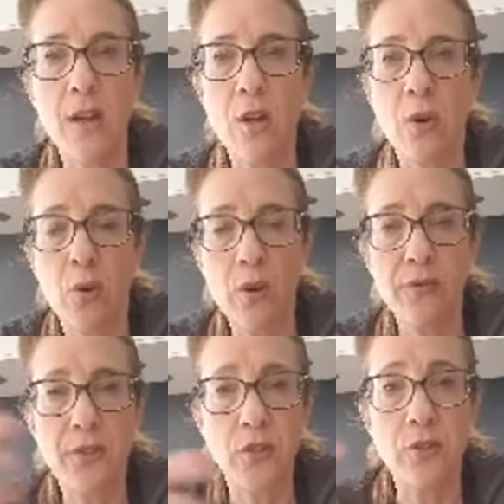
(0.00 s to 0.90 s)
all of
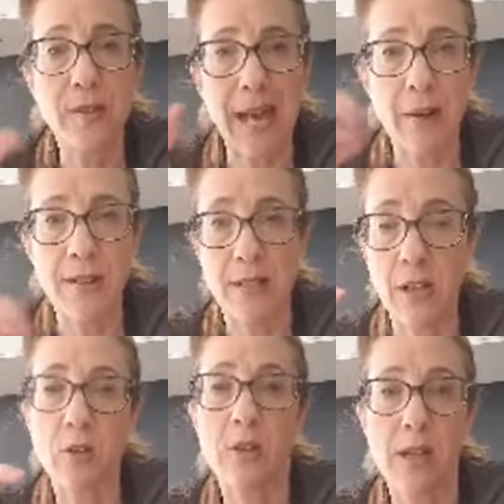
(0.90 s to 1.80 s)
the juice out, and it's
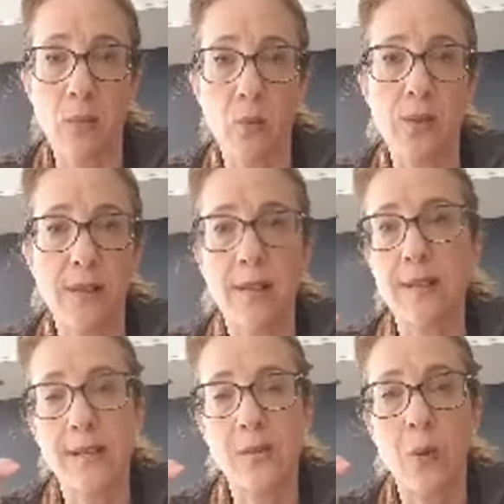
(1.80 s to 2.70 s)
like, looks like water, doesn't
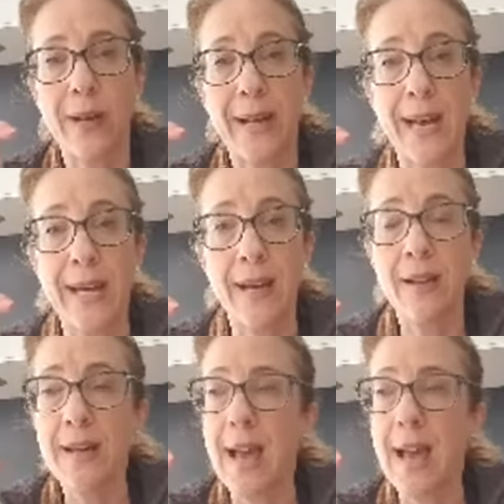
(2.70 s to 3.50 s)
it? It's quite clear.